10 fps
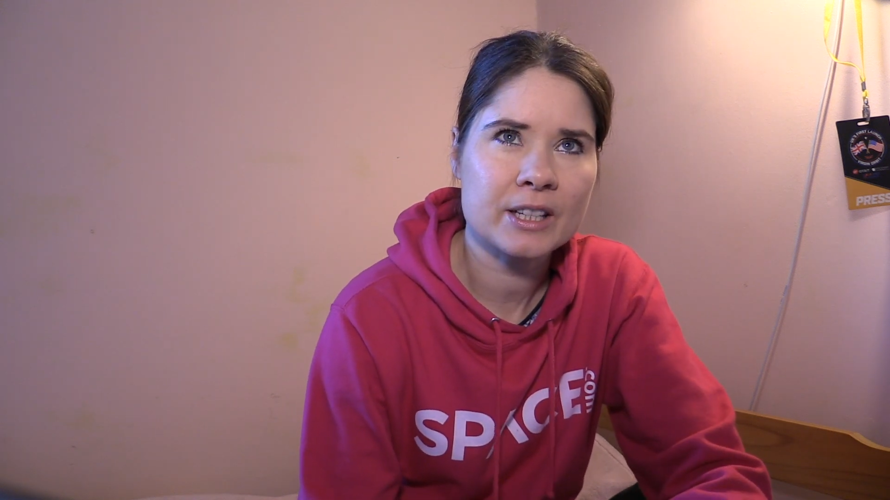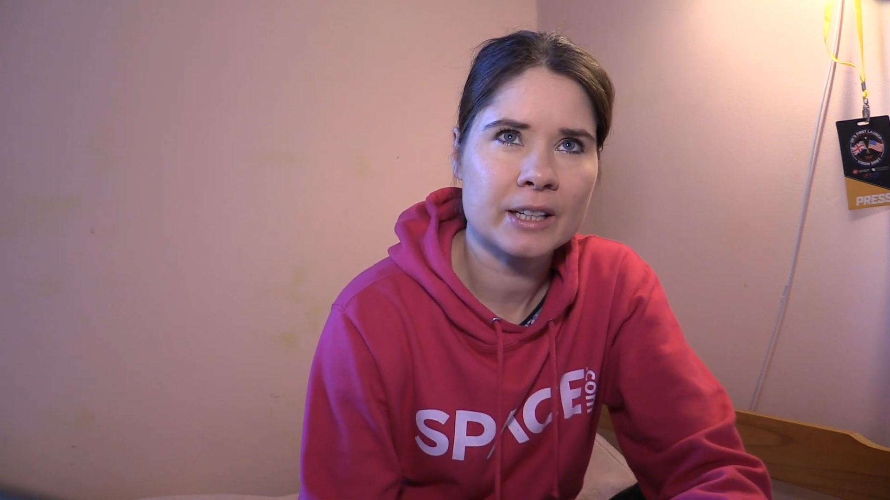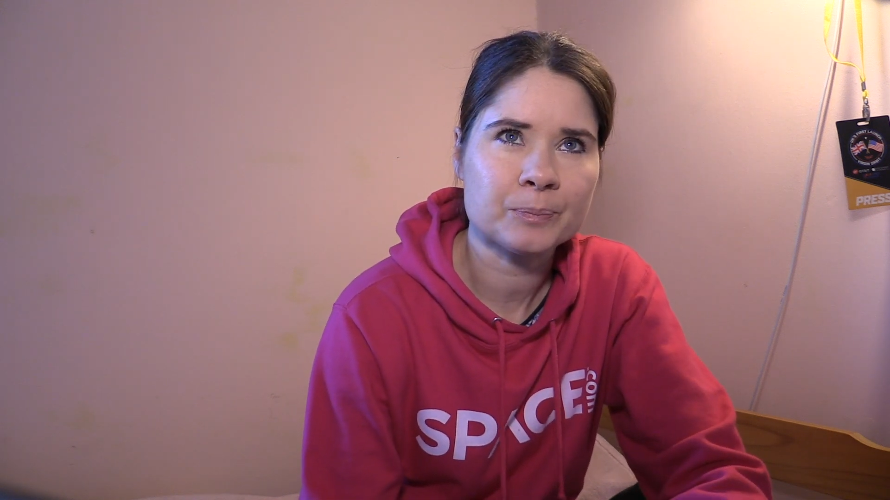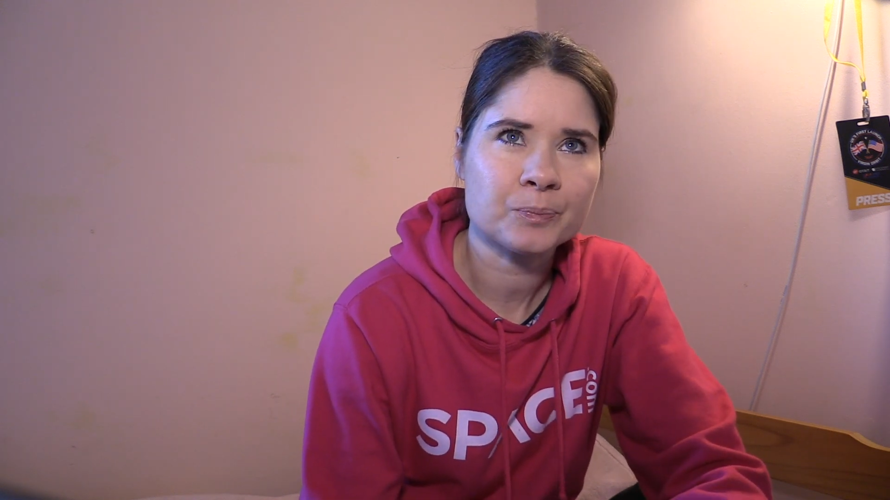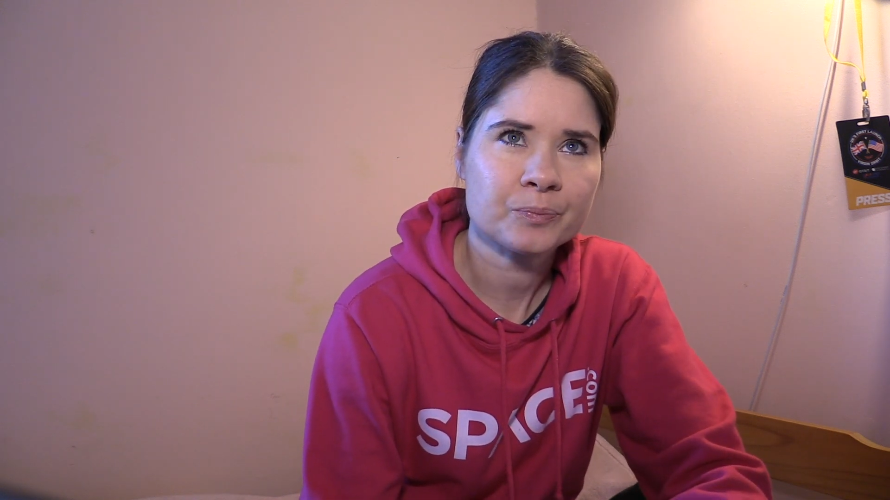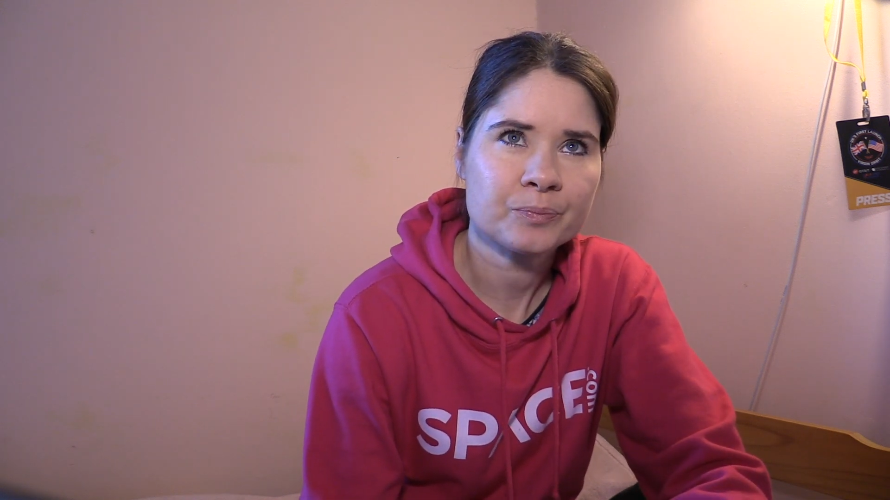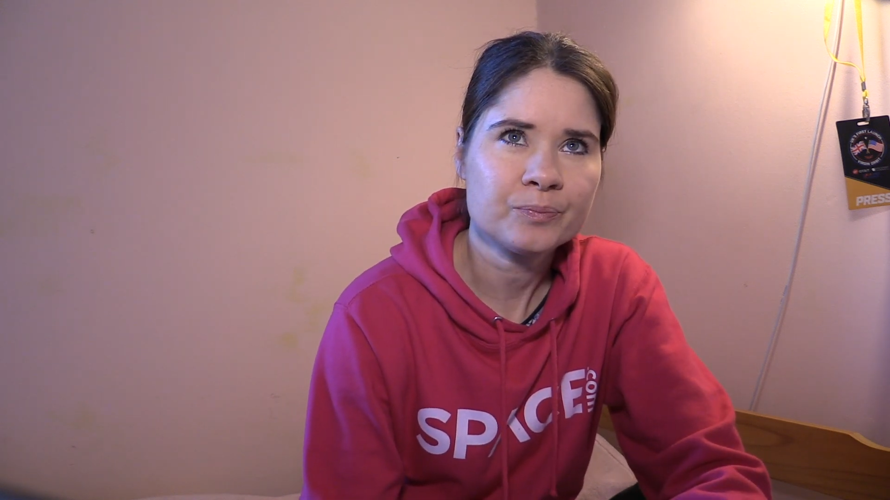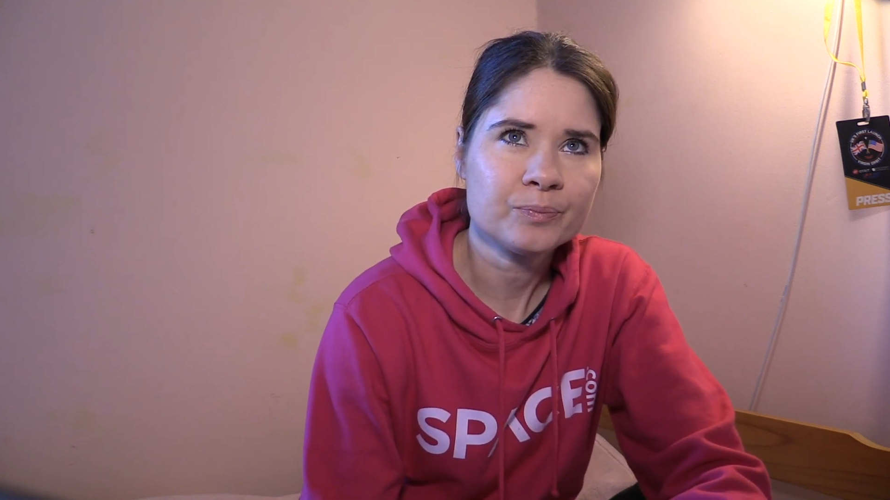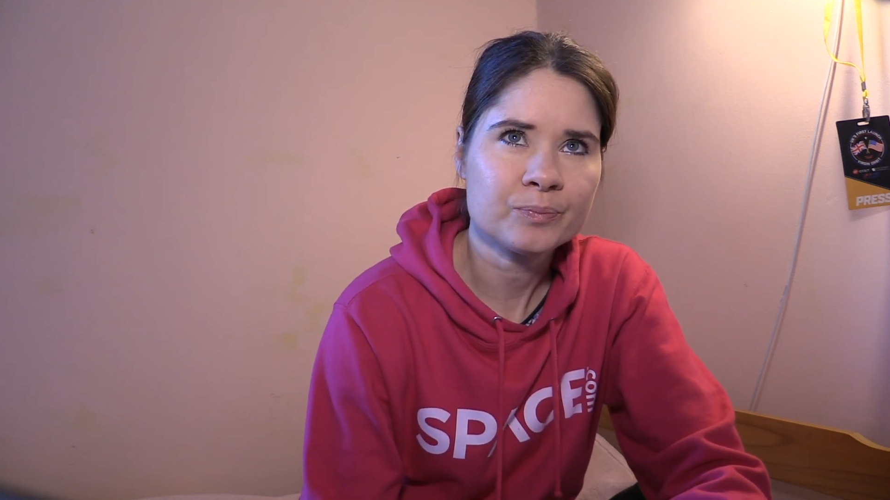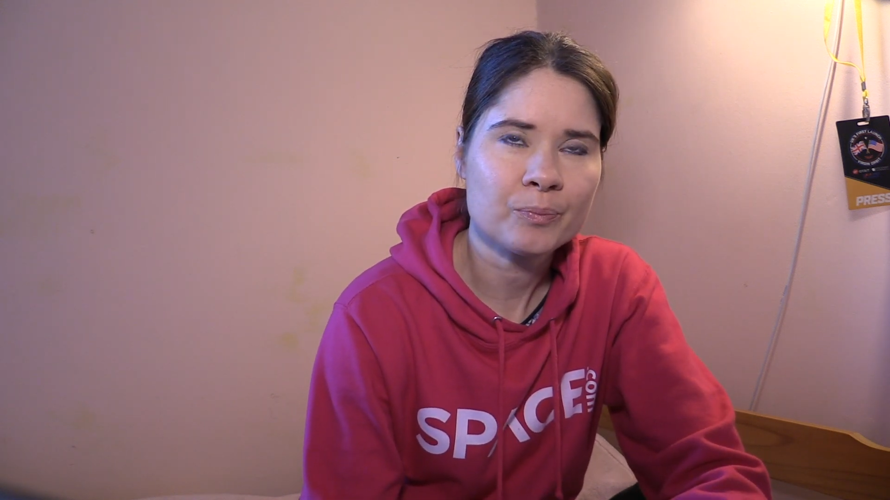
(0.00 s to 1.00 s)

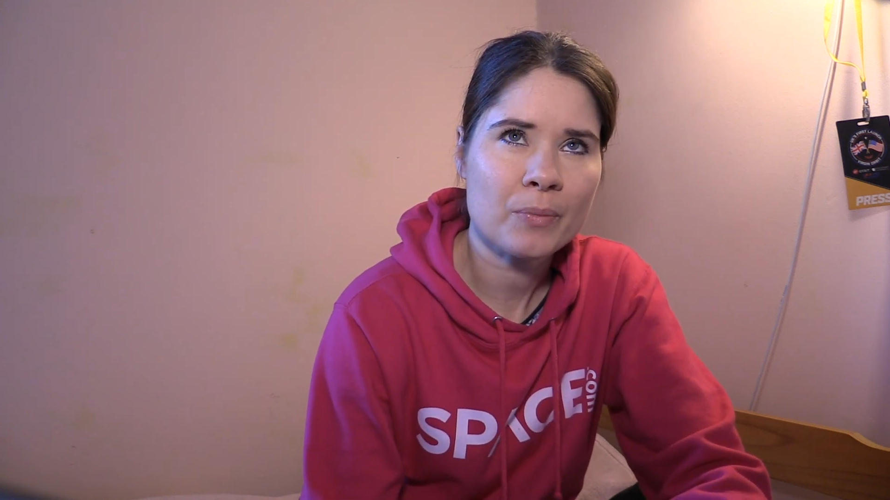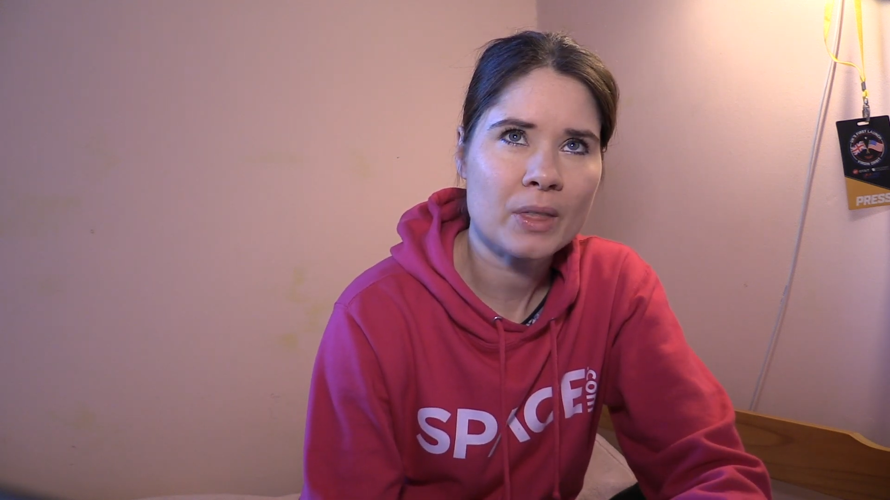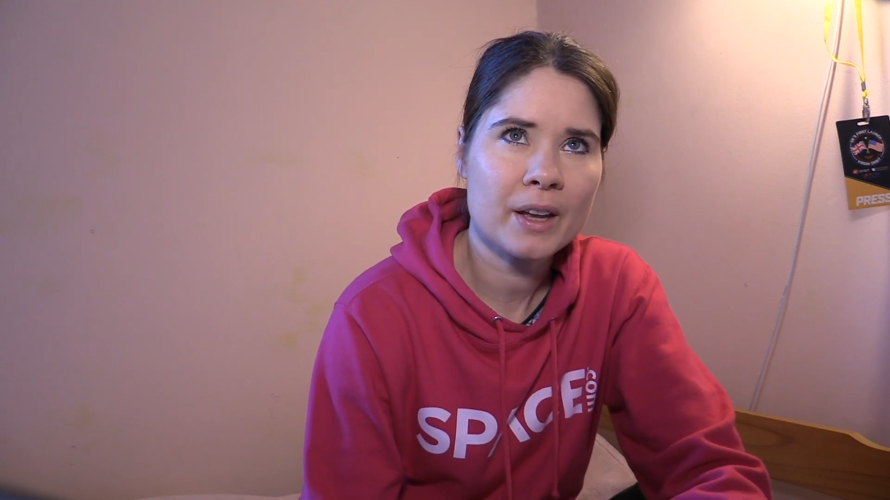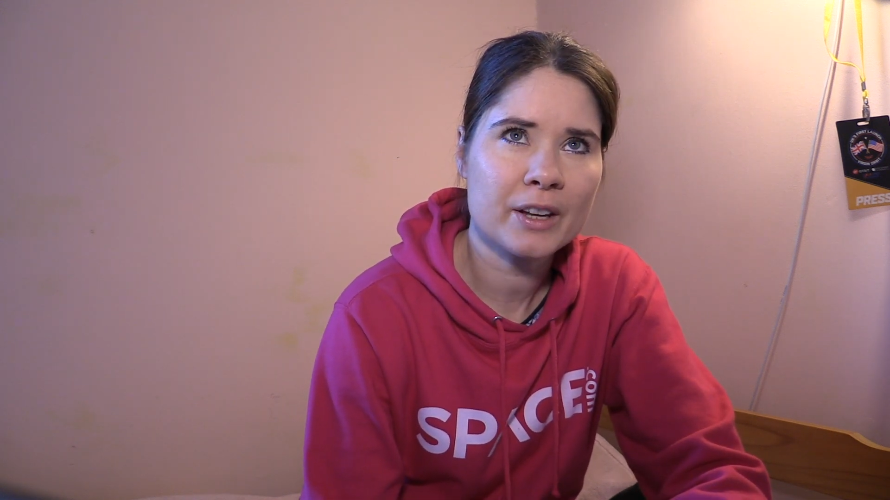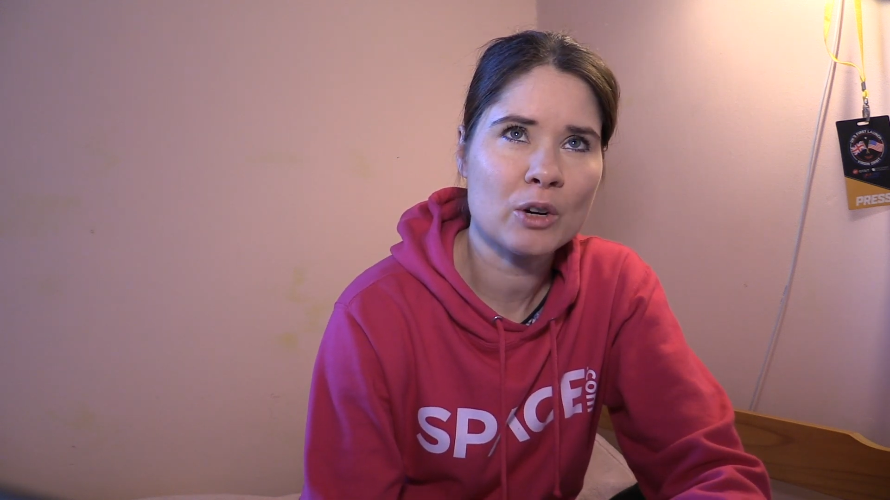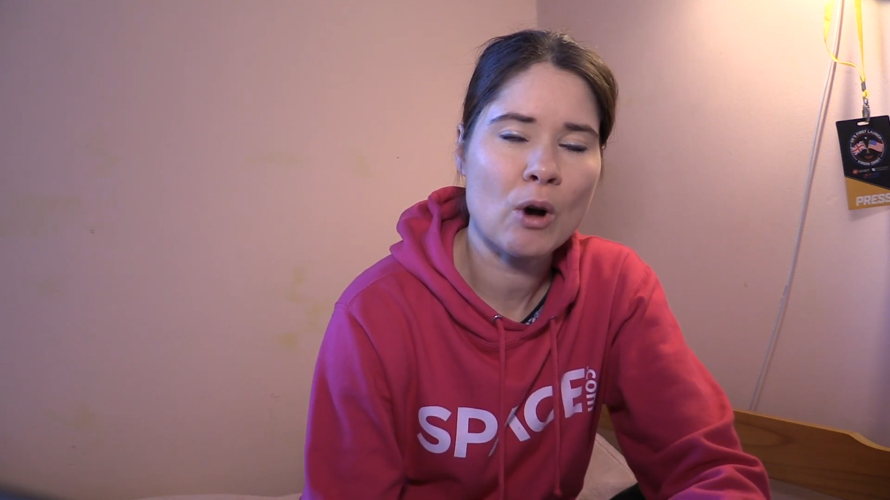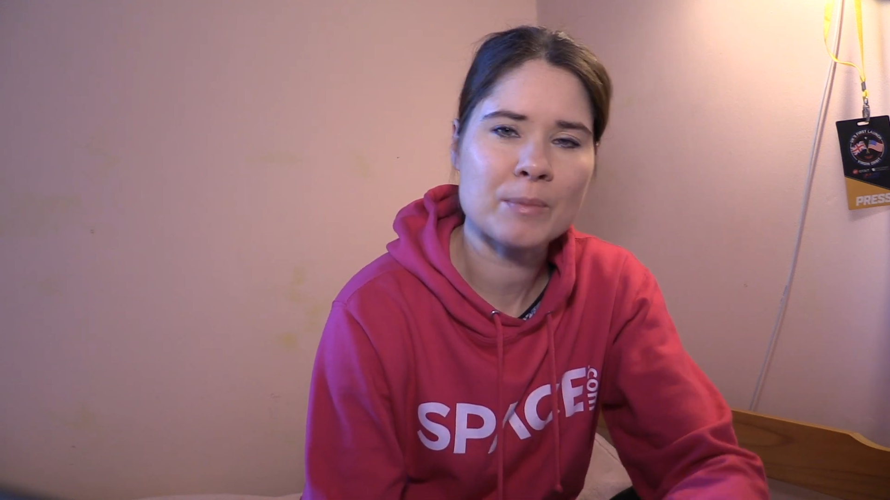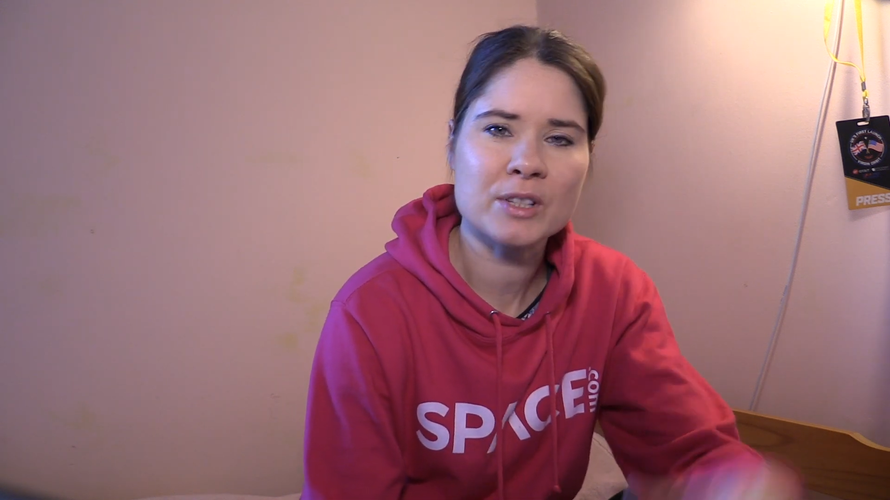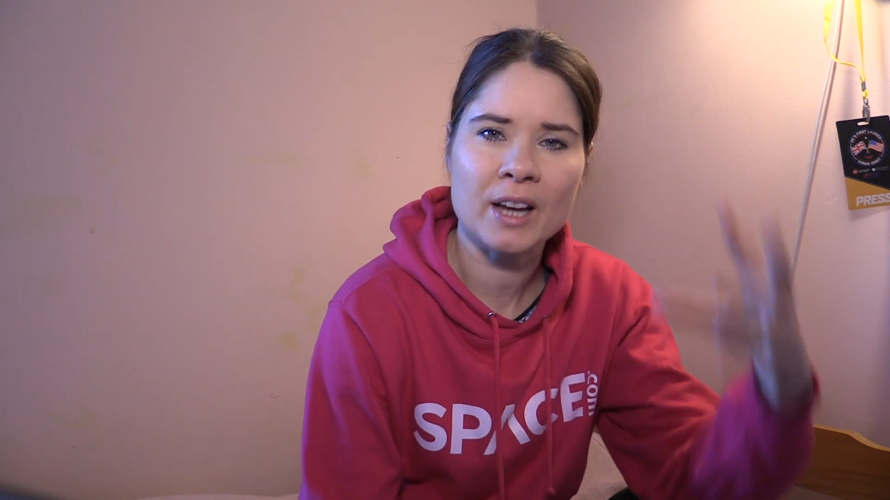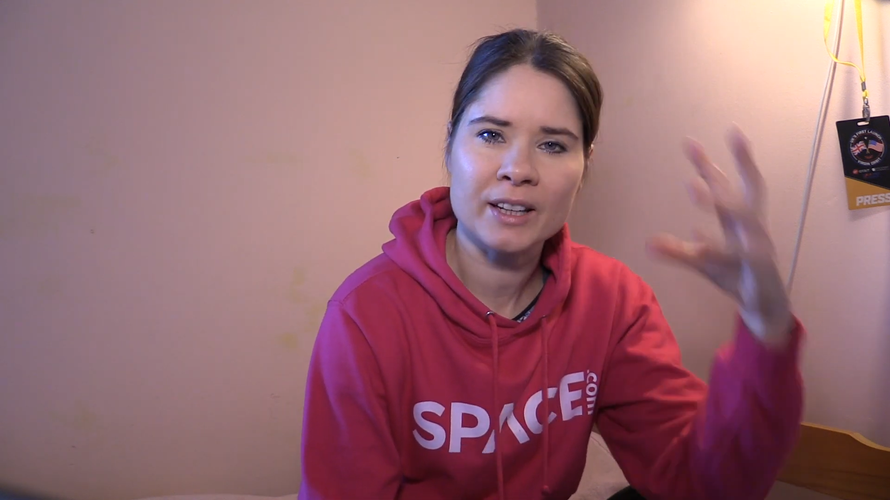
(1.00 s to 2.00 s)
I'm
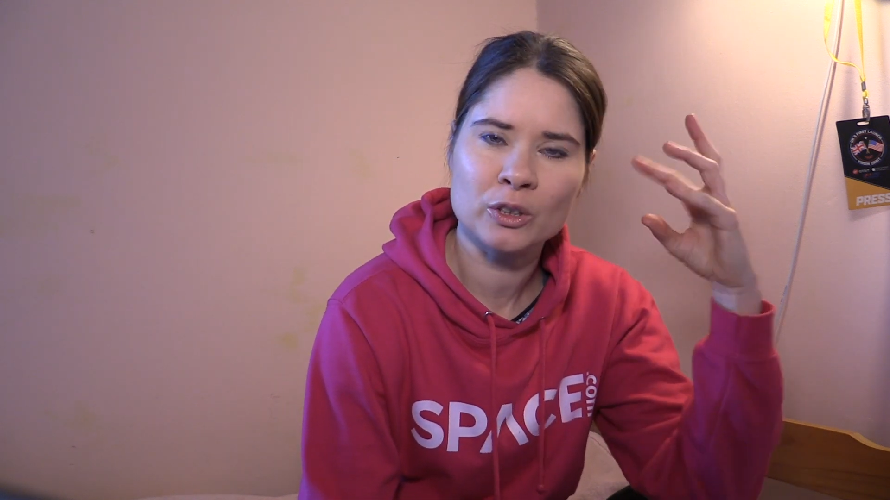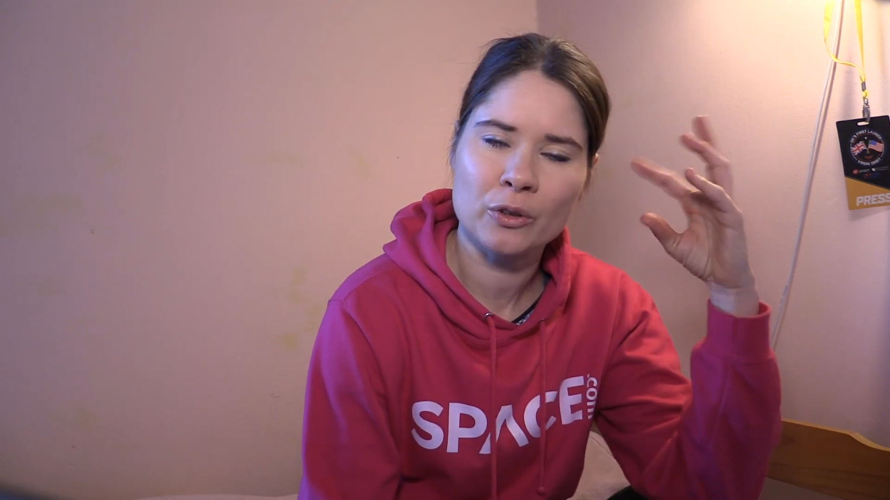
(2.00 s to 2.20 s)
starting